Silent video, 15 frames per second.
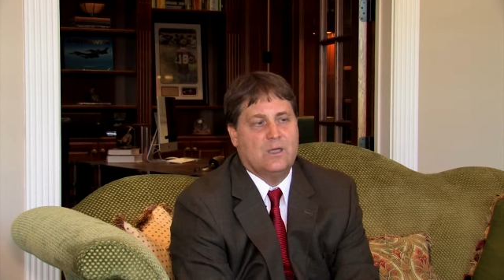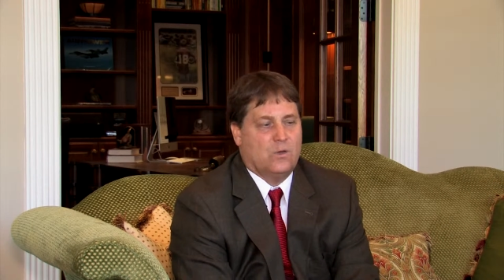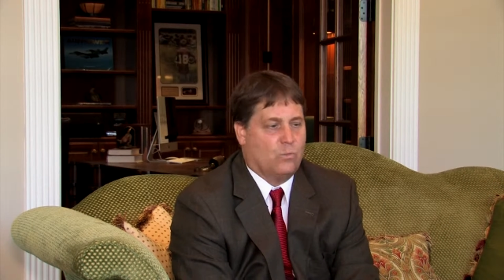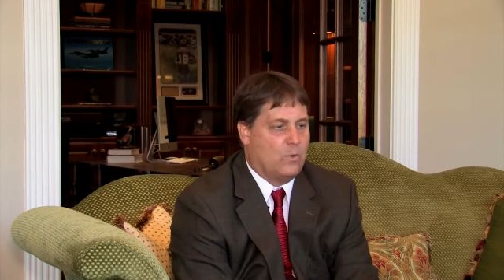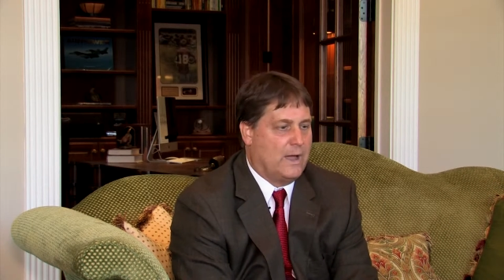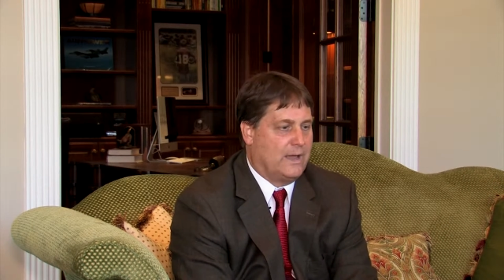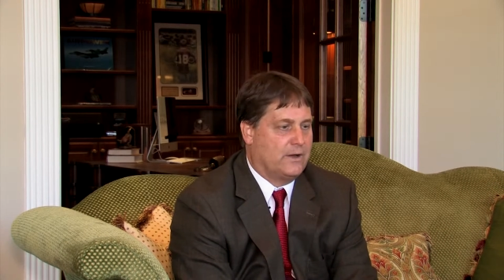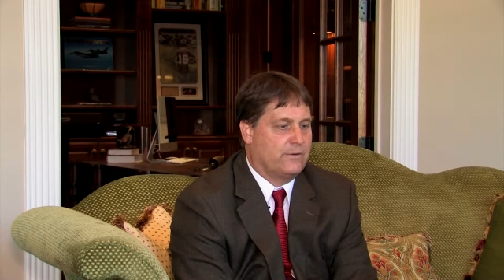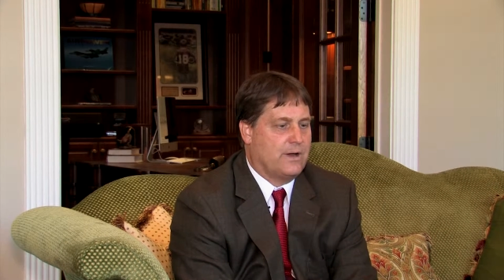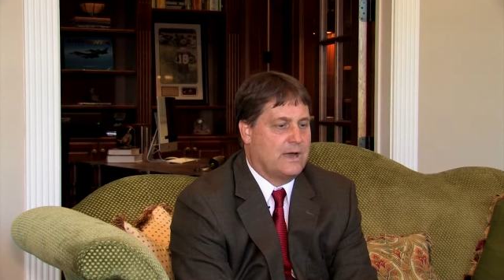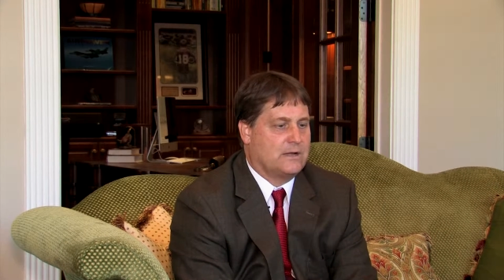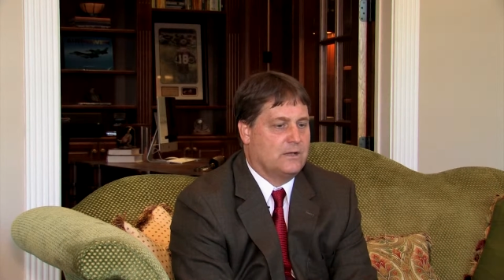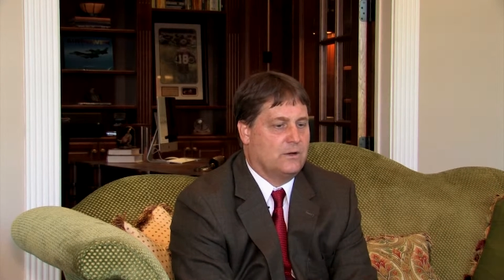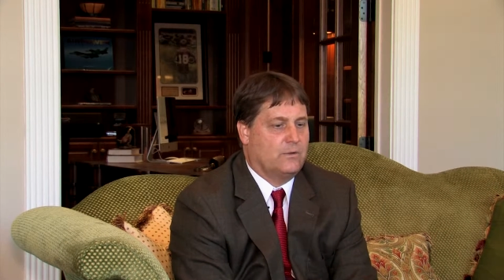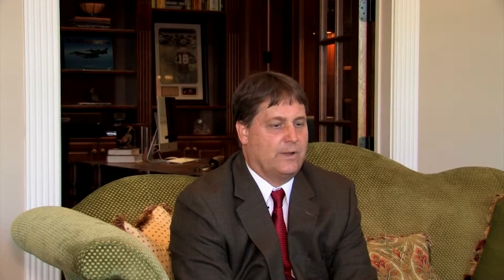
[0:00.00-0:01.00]
wine
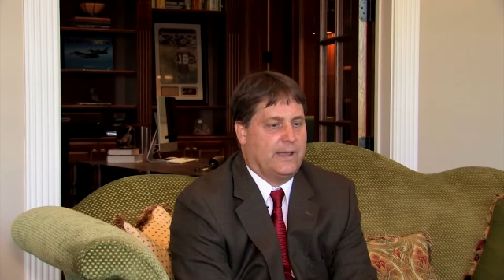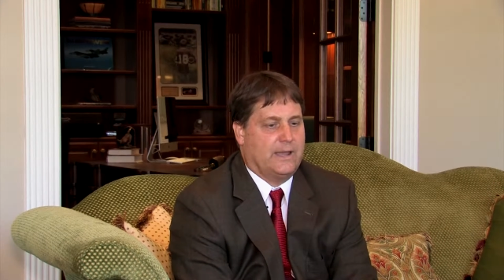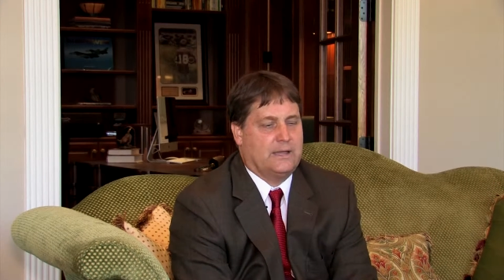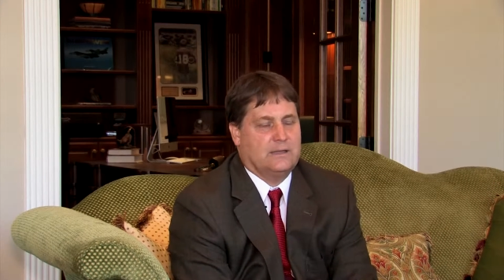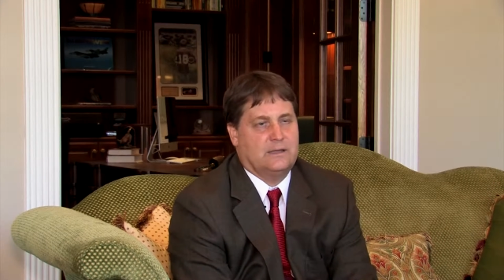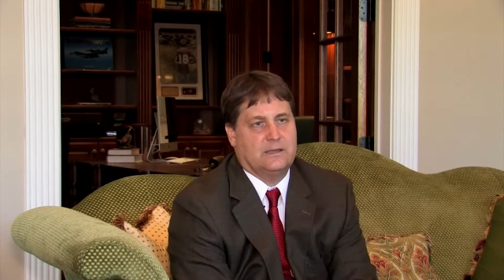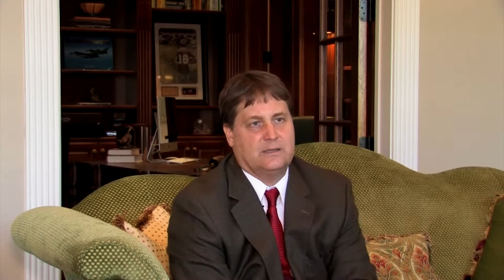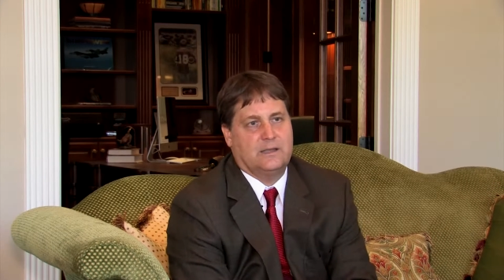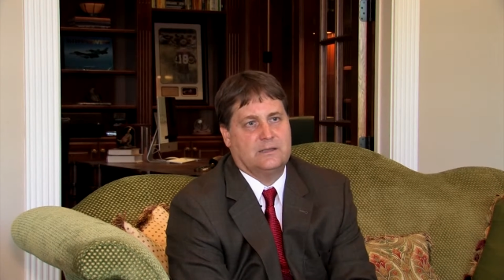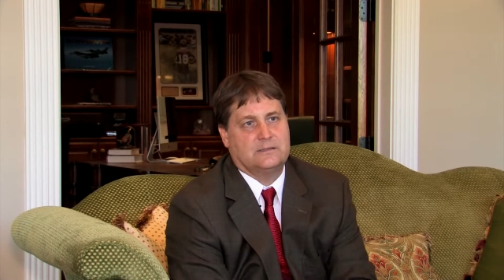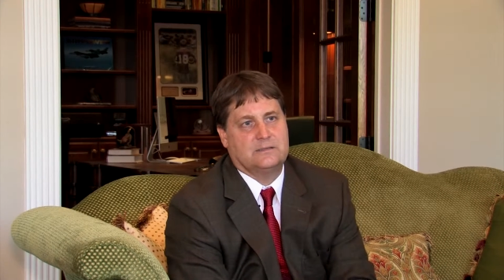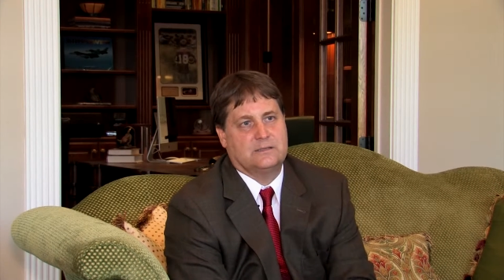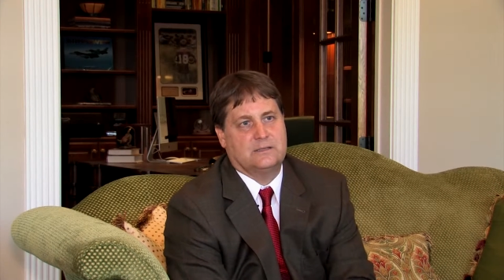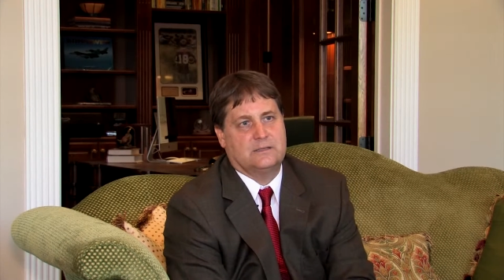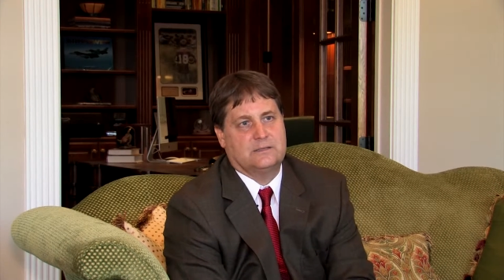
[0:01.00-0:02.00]
grotto and, and
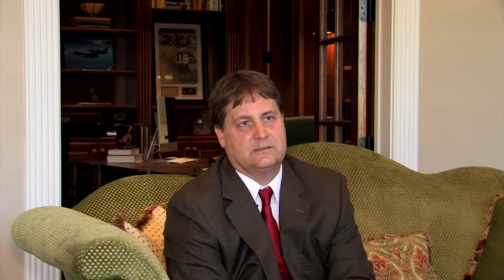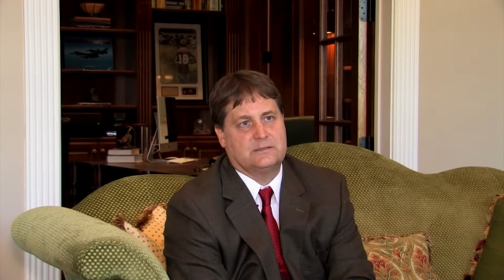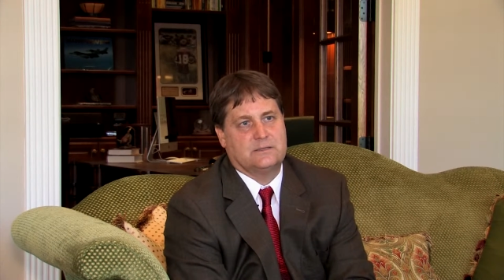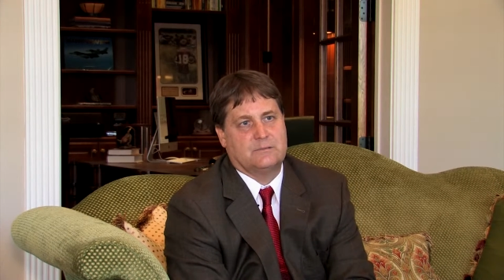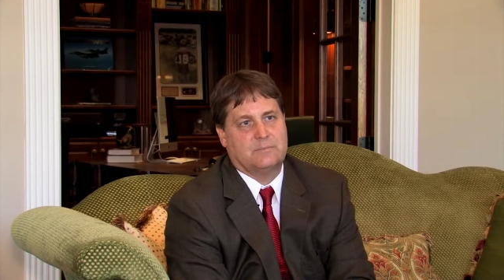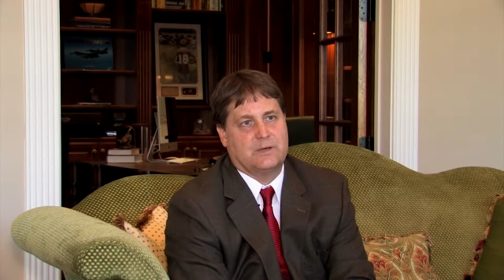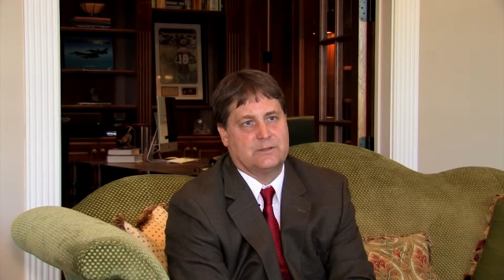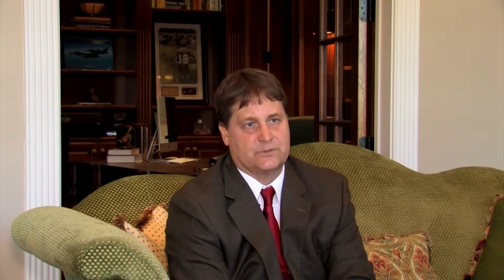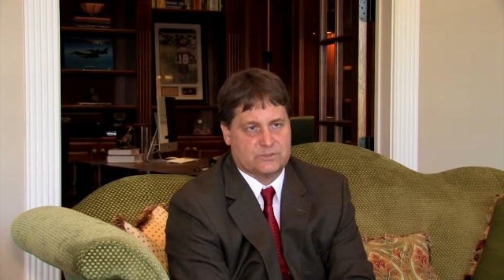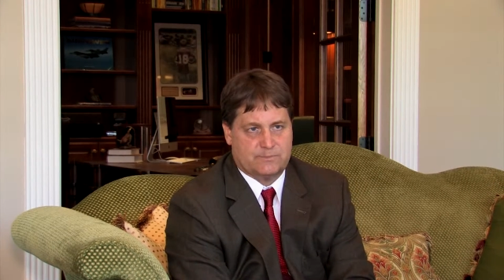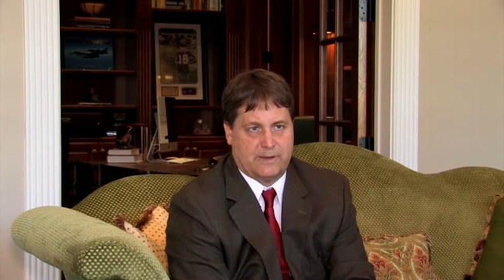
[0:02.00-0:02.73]
into the, to the butler's